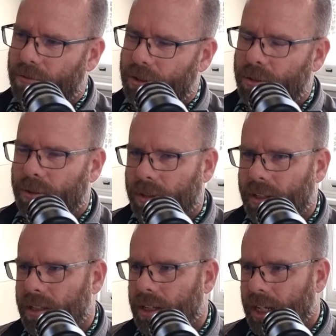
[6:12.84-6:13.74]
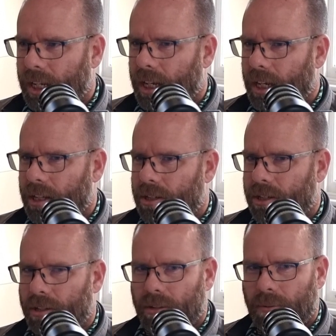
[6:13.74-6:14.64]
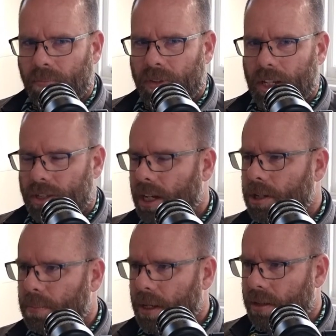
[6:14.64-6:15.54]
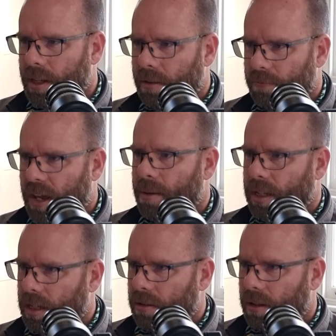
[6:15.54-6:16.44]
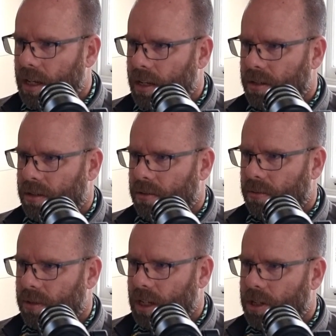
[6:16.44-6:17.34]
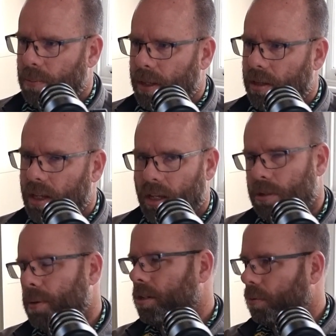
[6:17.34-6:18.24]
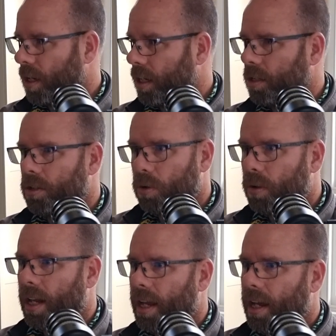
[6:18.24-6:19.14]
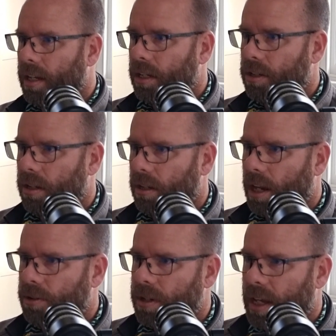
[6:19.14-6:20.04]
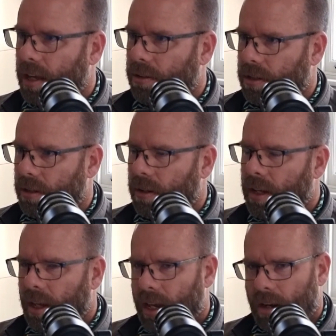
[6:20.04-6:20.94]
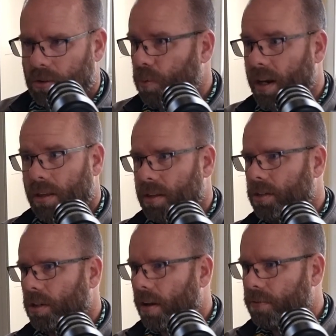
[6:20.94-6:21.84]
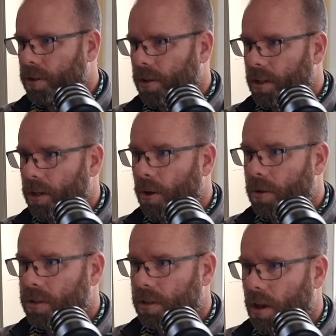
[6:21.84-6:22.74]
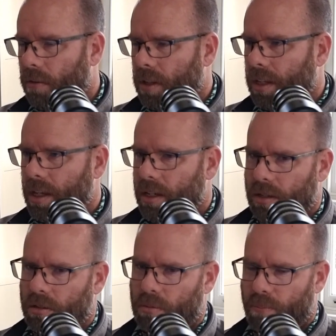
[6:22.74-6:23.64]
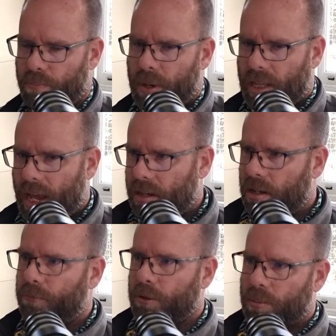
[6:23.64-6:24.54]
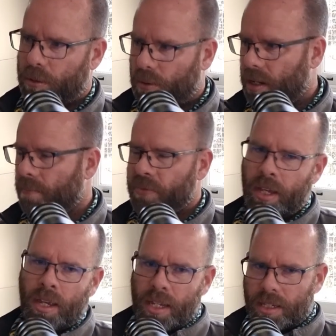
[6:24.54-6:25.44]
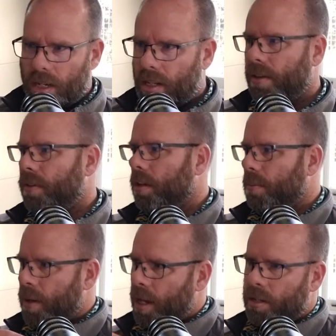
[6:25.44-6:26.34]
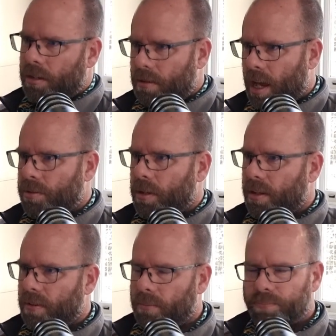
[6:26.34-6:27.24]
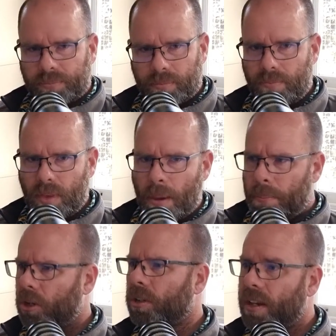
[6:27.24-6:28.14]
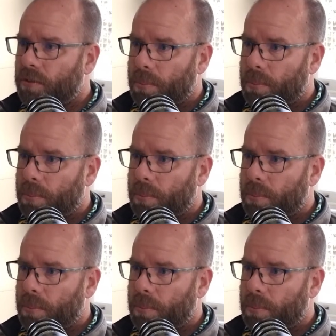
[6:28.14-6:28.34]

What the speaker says: for sure. It's such a big thing. Family is such a big thing, especially when you do get out into your country towns. And it's one of the things that I've certainly noticed over the years has been that difference between city living compared to country living, because